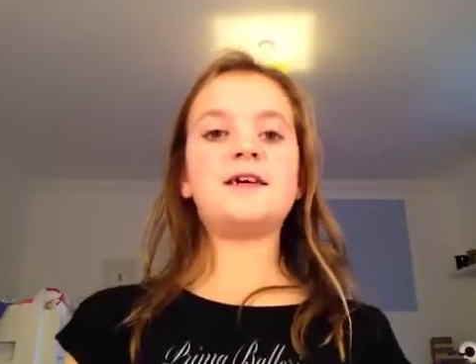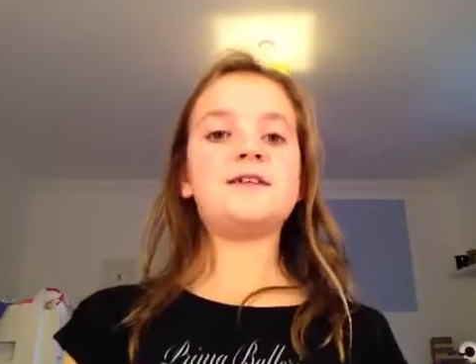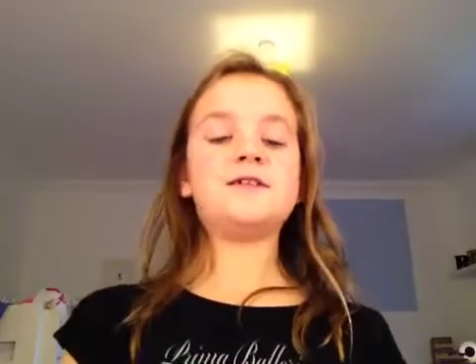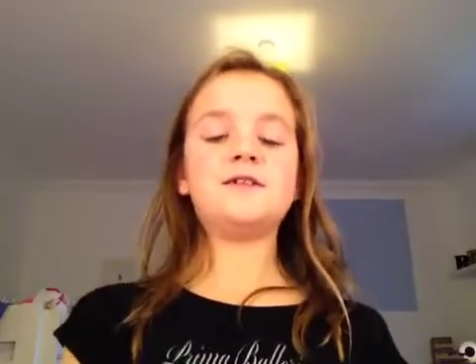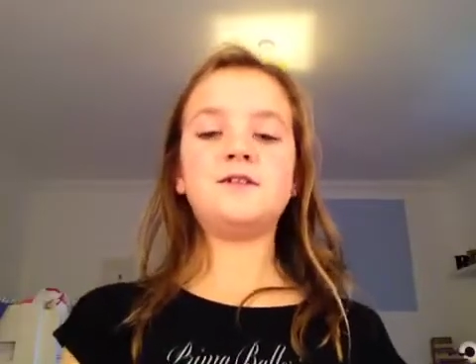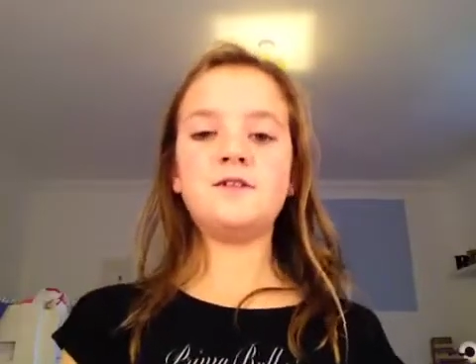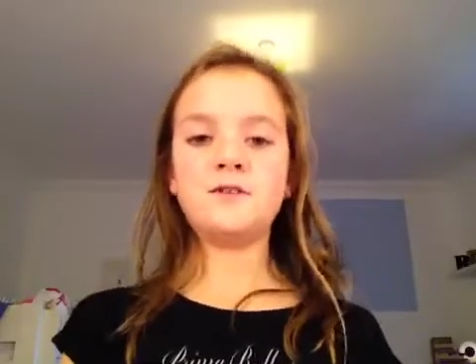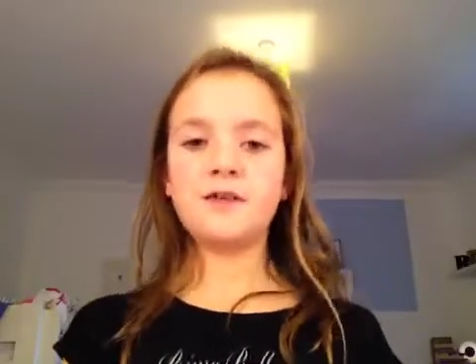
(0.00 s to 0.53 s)
I
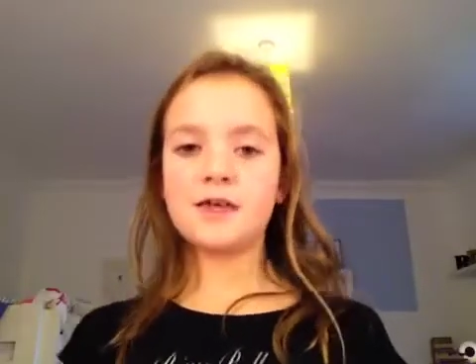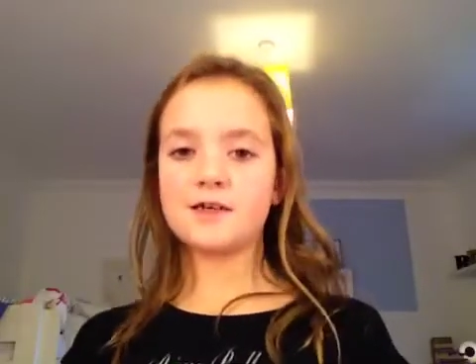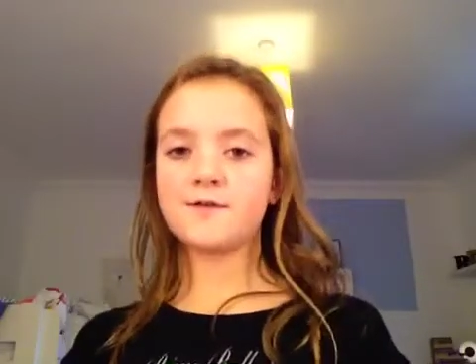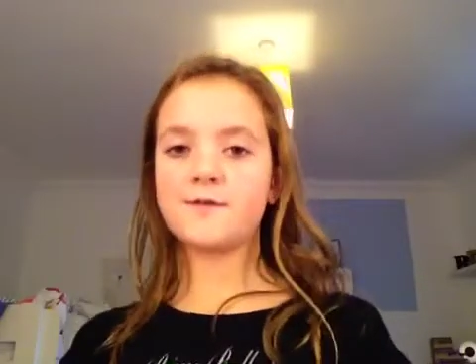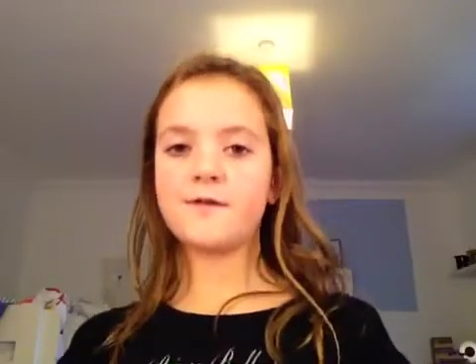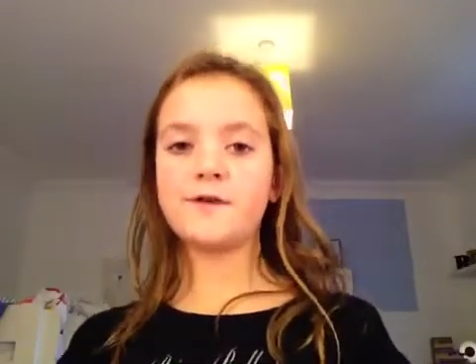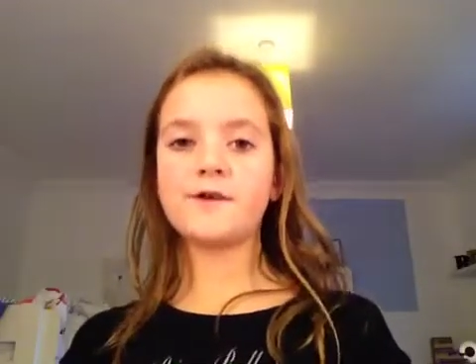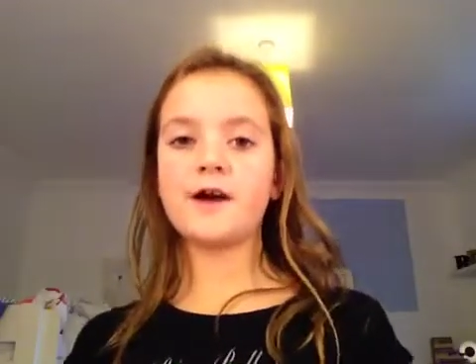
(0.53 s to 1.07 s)
should do
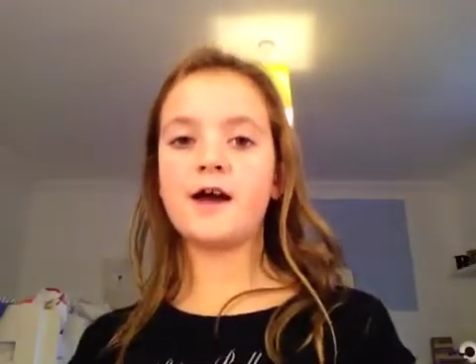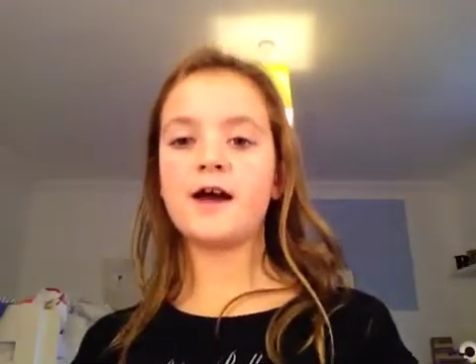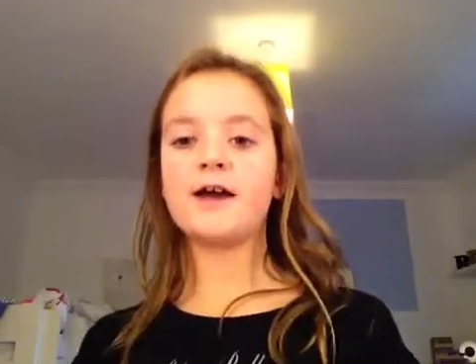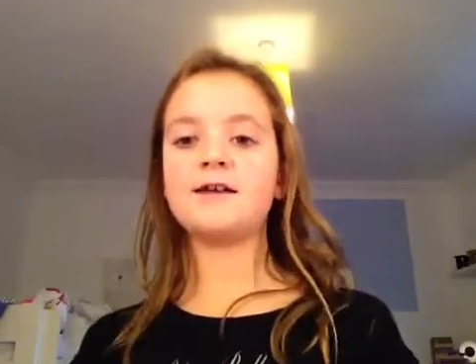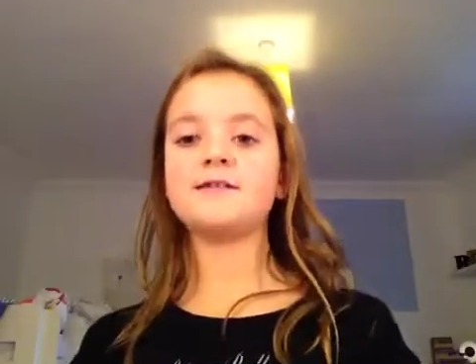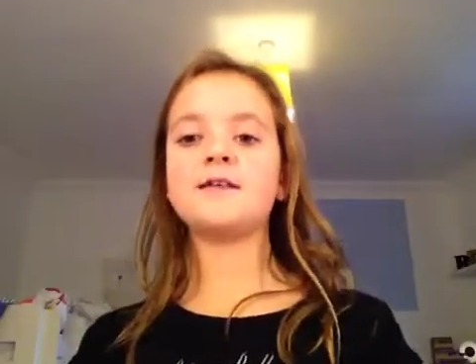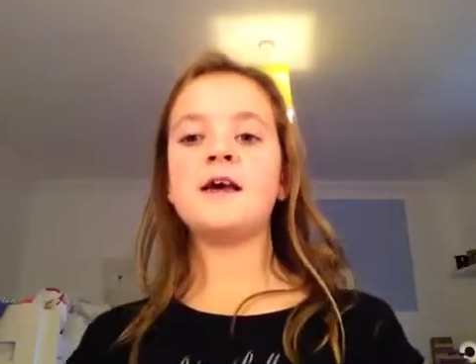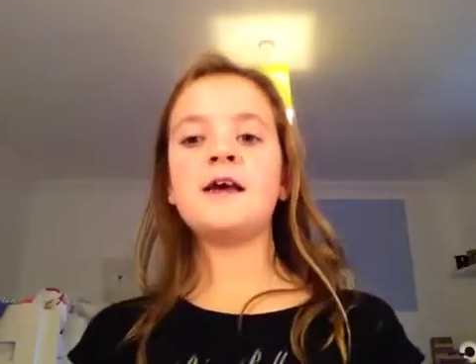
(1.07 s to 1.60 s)
next for you
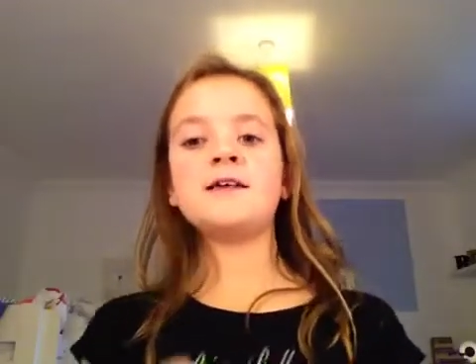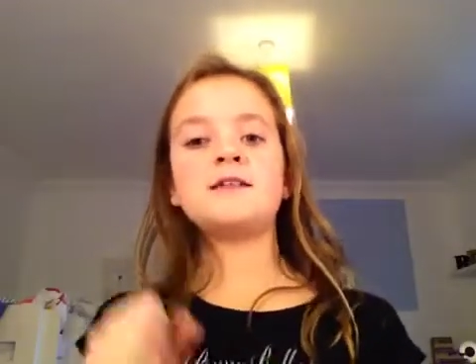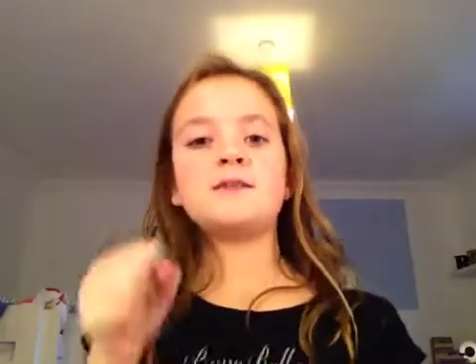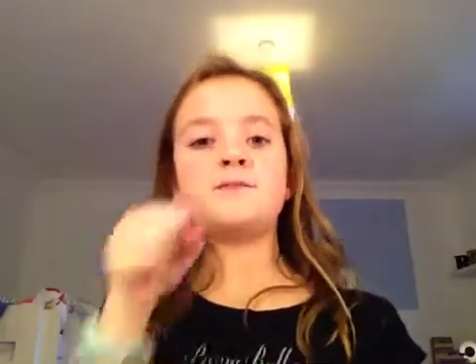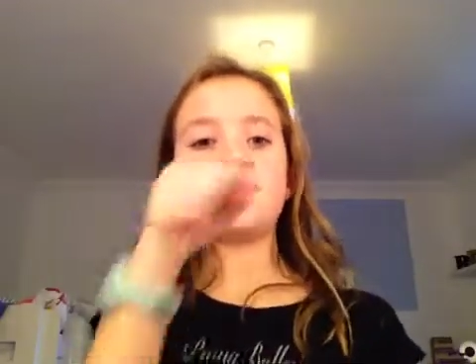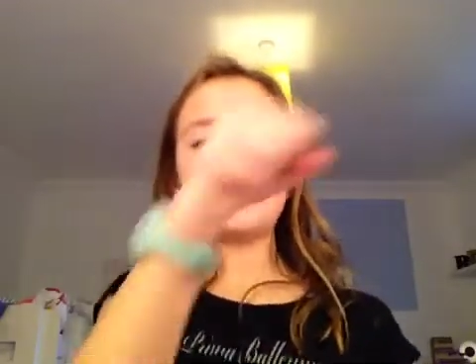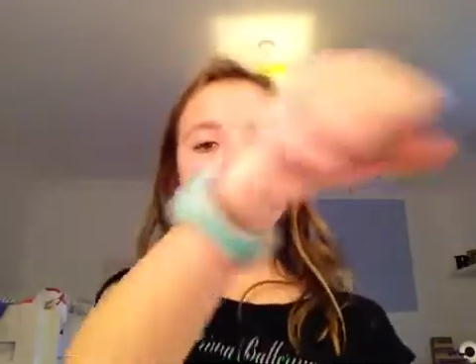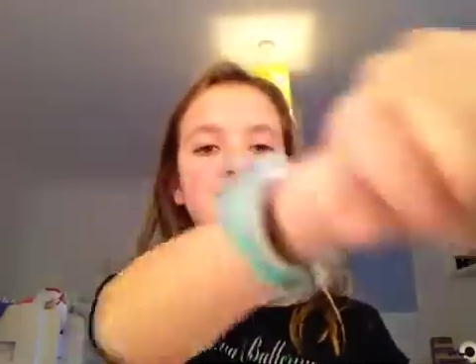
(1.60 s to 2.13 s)
guys.
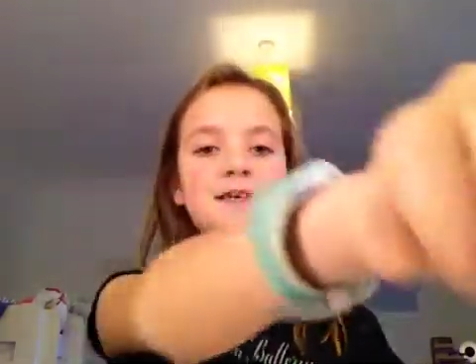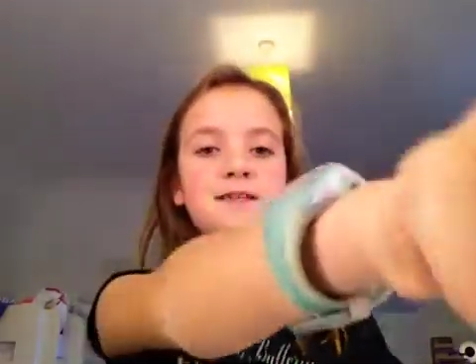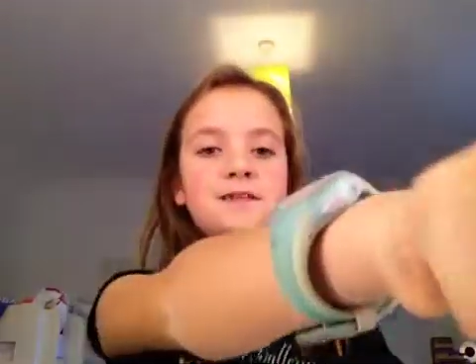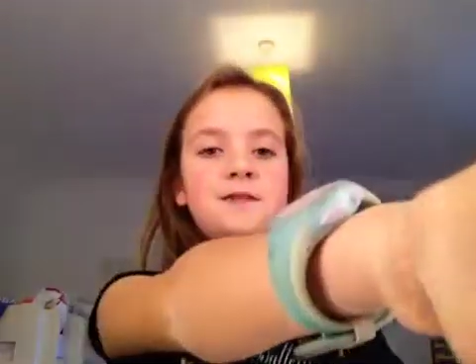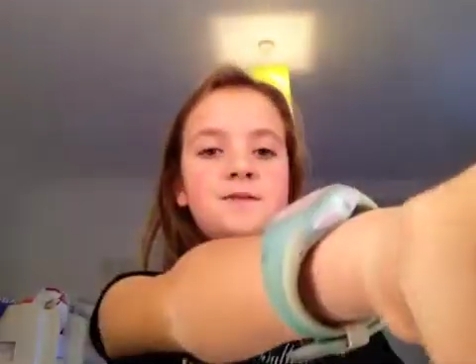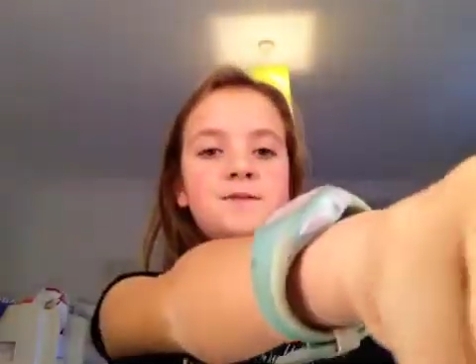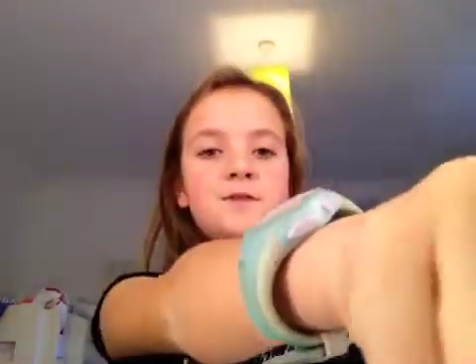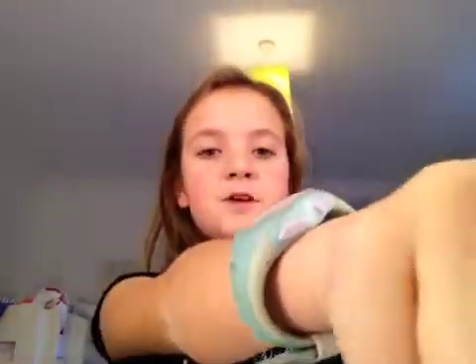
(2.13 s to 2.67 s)
Smash that
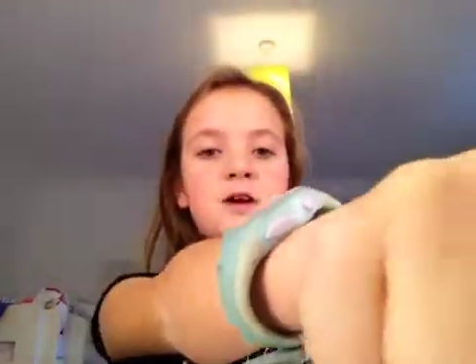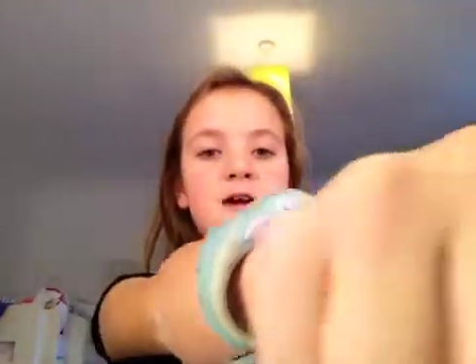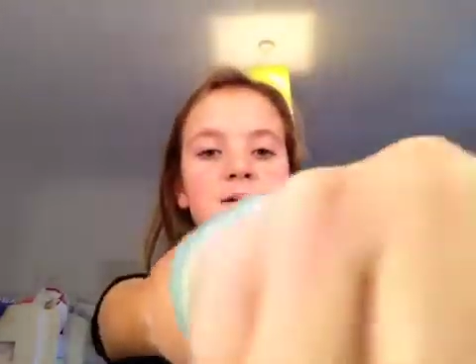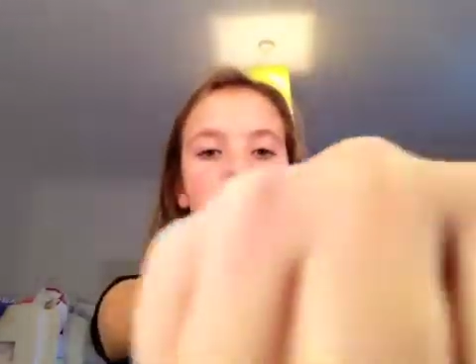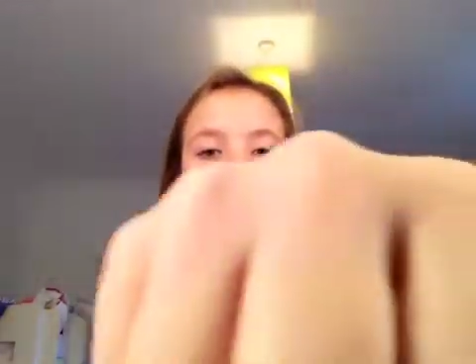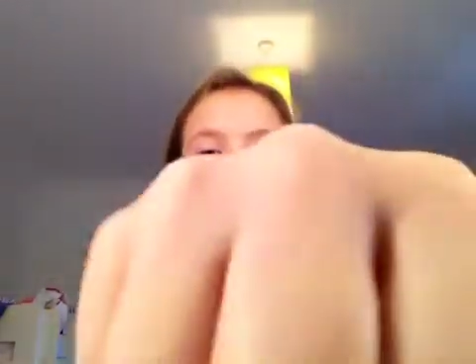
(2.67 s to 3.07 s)
subscribe